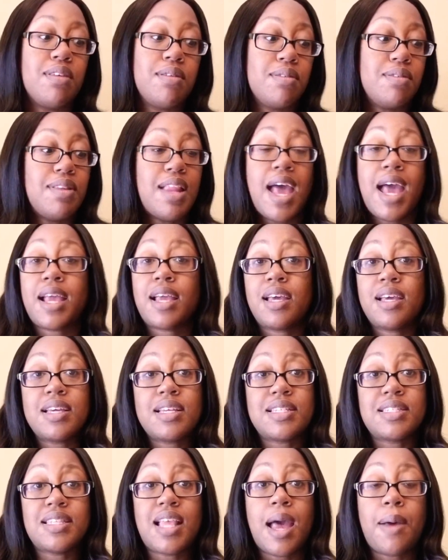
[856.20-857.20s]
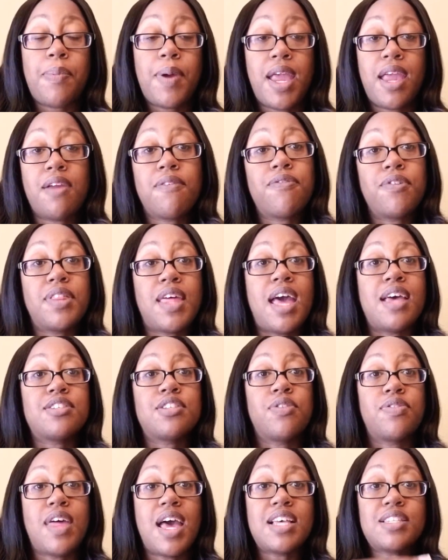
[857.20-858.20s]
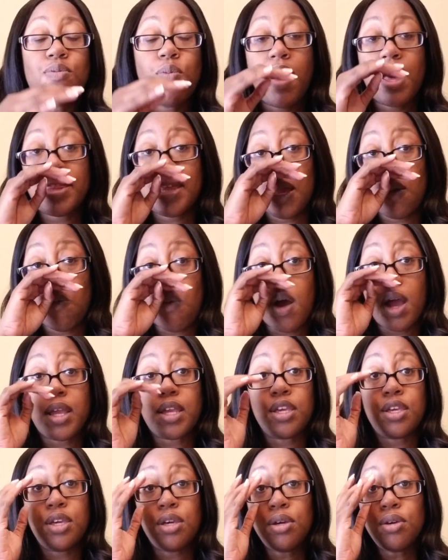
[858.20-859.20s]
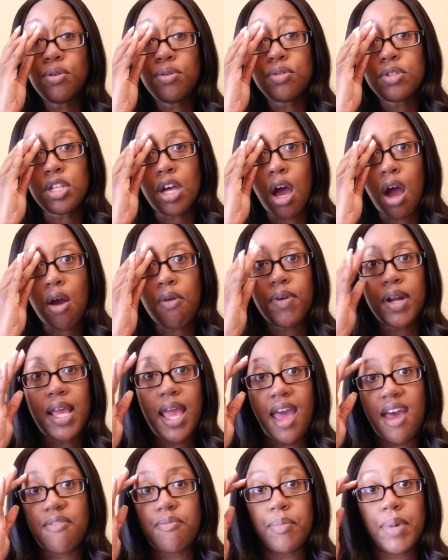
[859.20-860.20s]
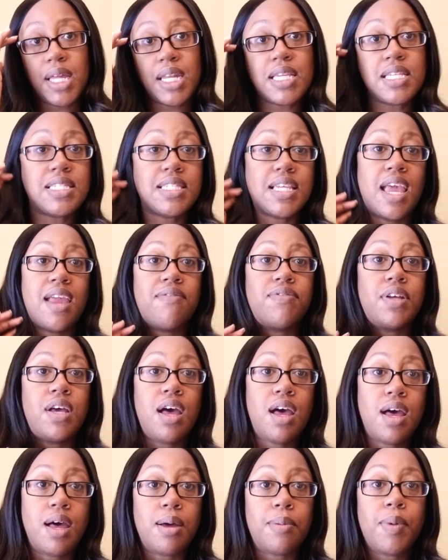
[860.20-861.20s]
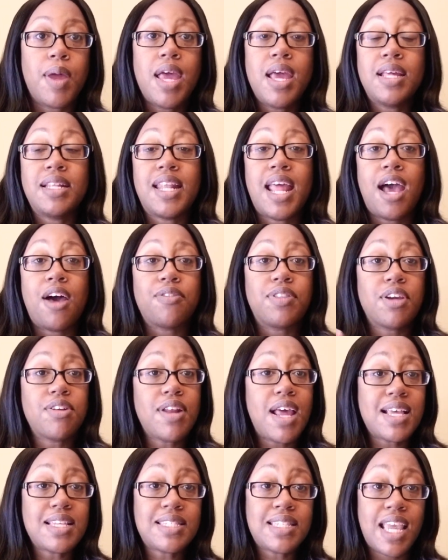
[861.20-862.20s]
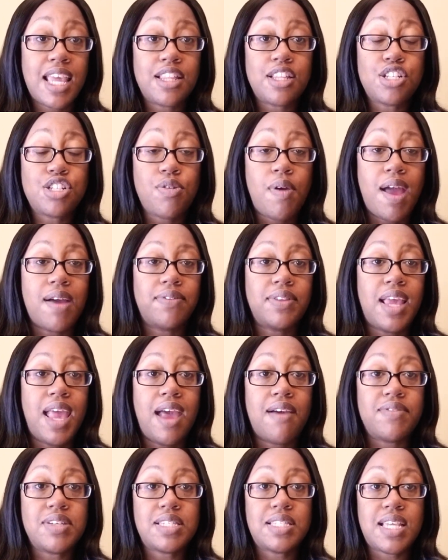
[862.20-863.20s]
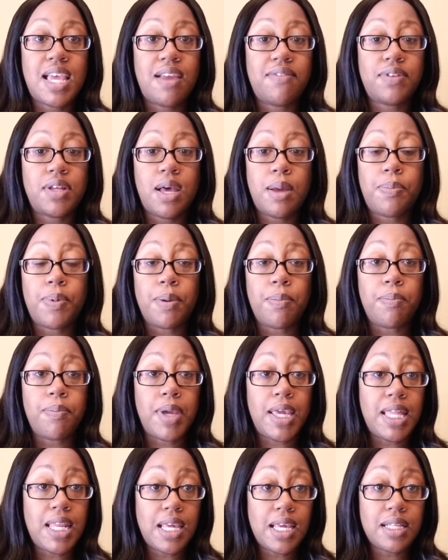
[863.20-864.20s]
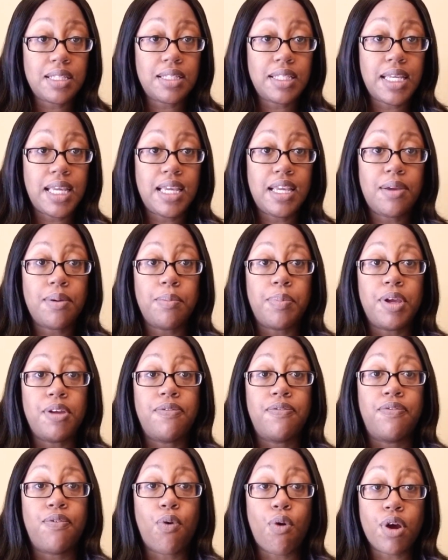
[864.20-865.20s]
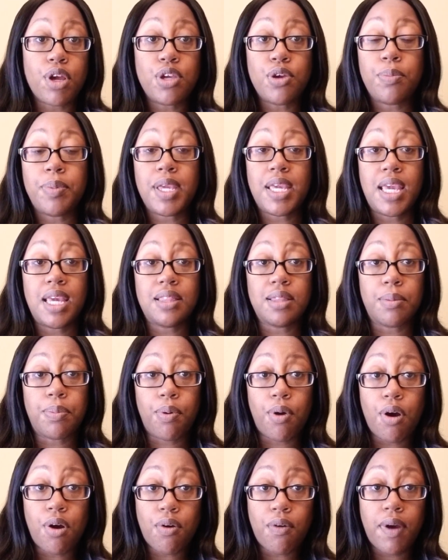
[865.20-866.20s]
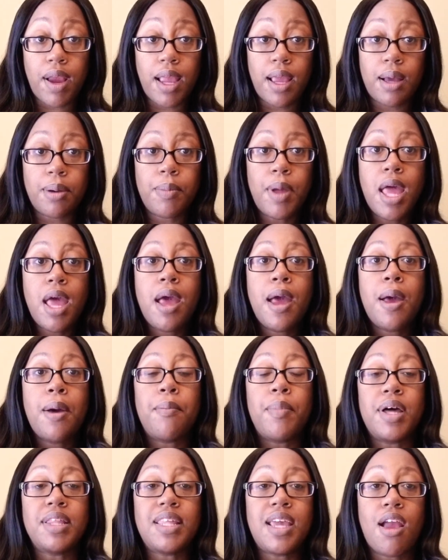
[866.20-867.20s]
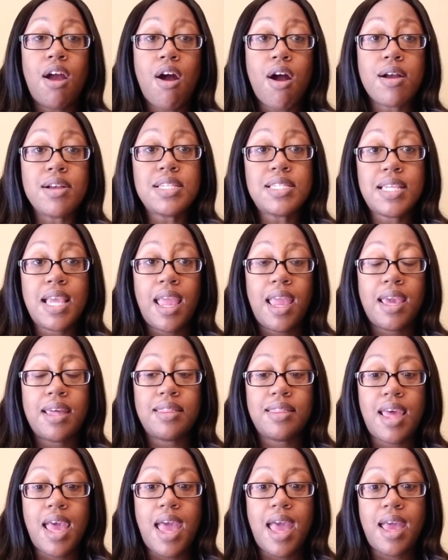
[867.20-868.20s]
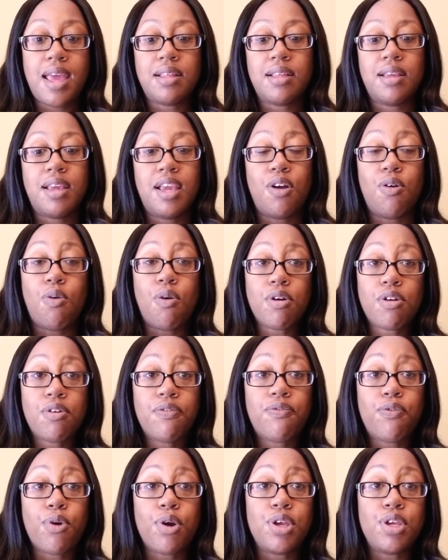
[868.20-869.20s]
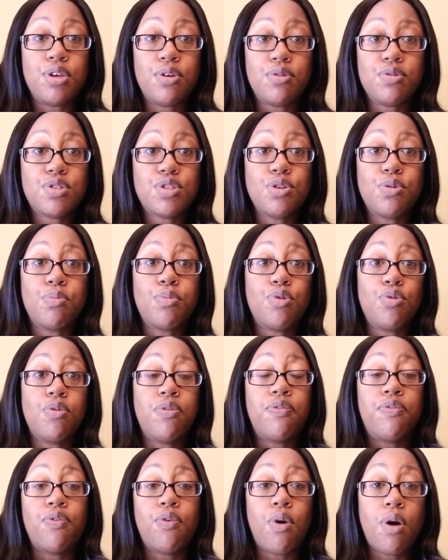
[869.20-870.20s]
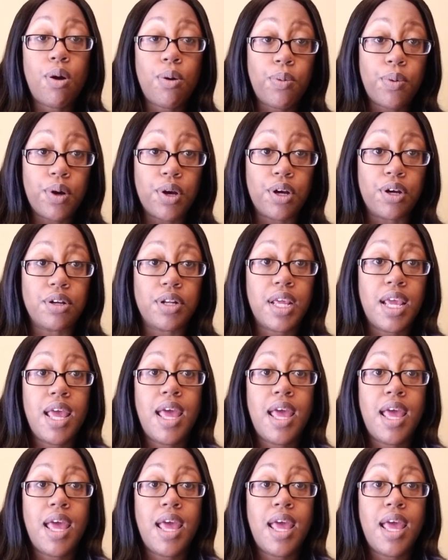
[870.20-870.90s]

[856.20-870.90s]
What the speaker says: Naca is not paying for that. So that's why they want you to already have money saved up. Now, they're not saying that you have to have it saved up immediately before you begin the program, but they are saying that in order for you to move forward,